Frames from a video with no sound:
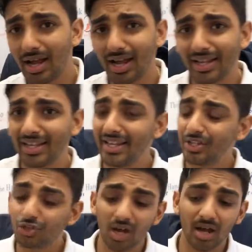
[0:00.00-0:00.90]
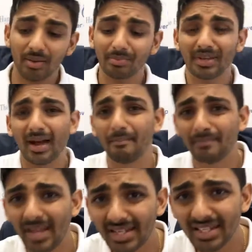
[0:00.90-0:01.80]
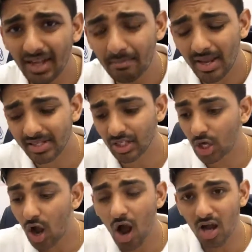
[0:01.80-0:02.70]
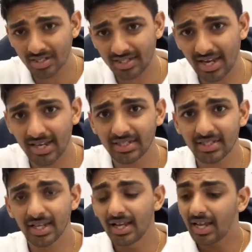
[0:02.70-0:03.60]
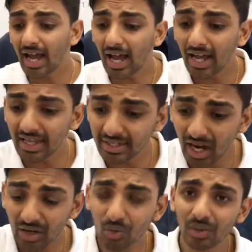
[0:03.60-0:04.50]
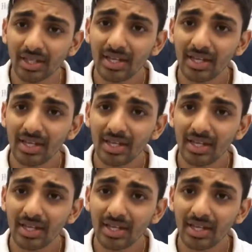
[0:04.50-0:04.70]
He dropped amazing content. Not only